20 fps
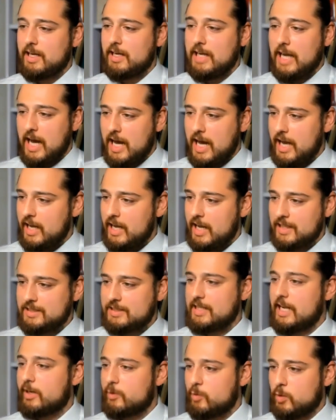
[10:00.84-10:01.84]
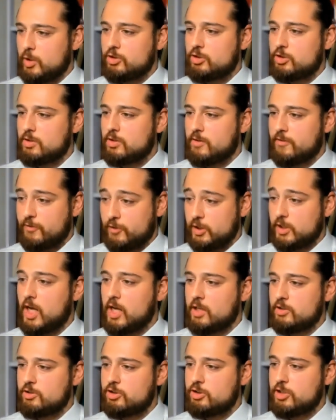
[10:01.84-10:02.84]
a guy a sandwich for
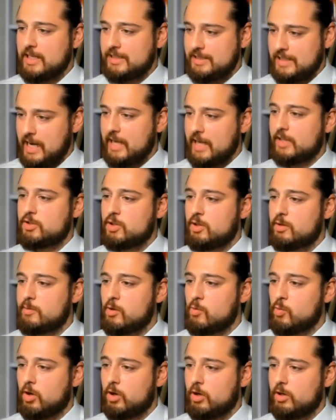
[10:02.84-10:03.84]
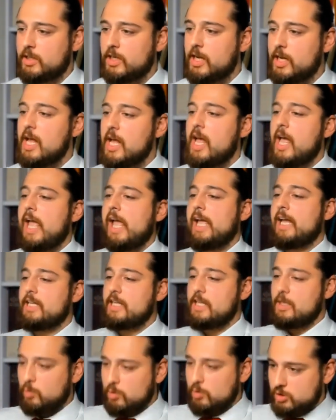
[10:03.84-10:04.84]
lunch and take it to him at work. And
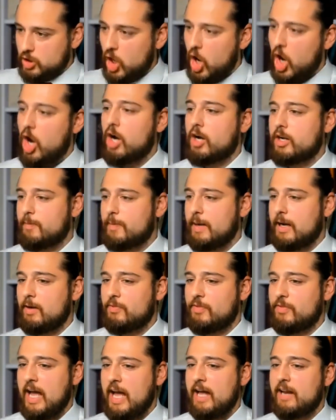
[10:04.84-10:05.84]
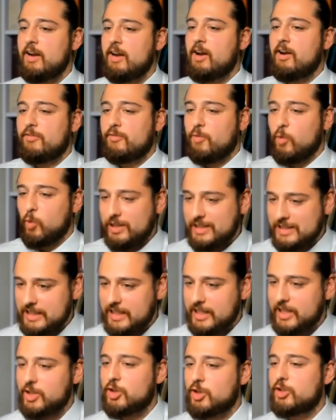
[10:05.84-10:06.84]
he will talk about that yeah. for
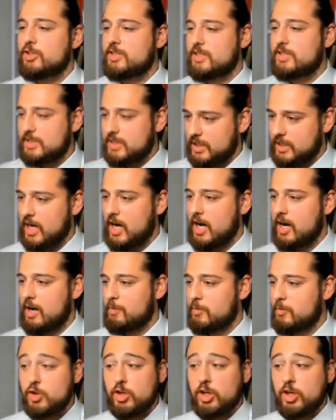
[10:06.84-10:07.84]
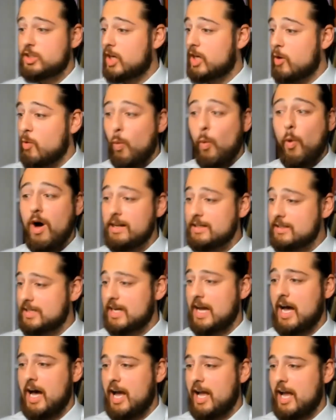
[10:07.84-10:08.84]
years to come. Yeah, you could have yeah. done one
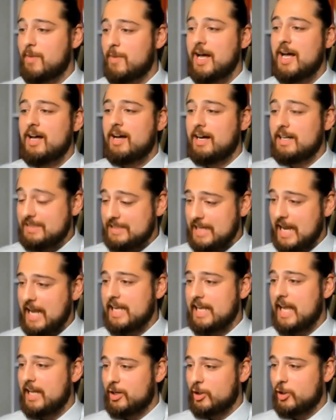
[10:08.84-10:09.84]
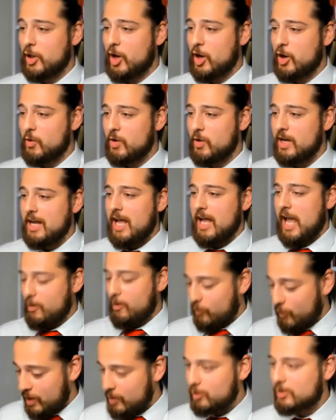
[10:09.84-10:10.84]
time a decade ago.
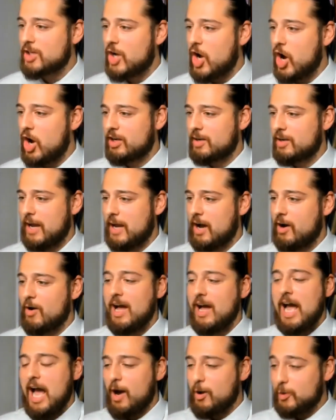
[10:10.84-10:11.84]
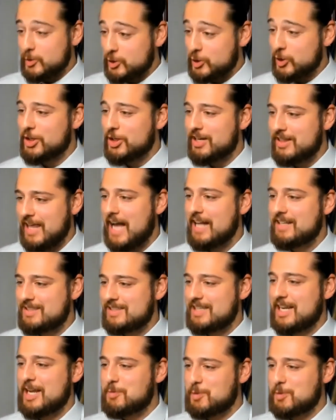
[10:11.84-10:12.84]
And we will talk about how good that
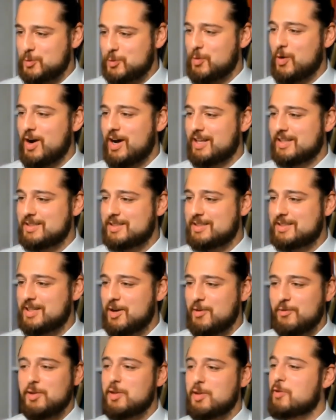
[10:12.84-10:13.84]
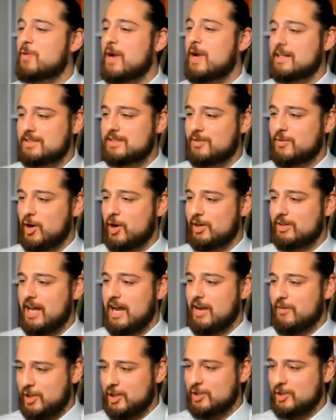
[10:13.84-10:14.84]
sandwich was for the rest of our
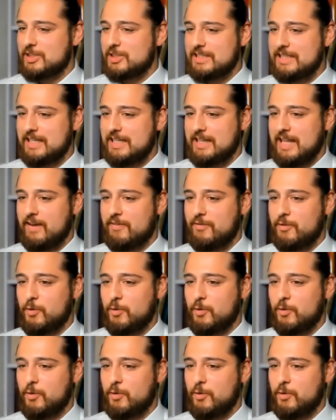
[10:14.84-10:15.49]
life because you did that